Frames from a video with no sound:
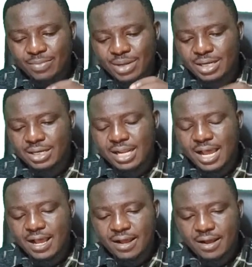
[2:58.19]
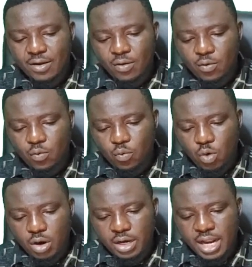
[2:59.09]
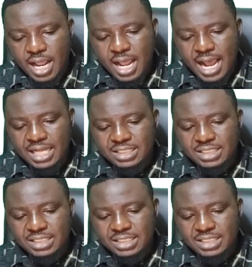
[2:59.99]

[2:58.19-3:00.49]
Remainder 1.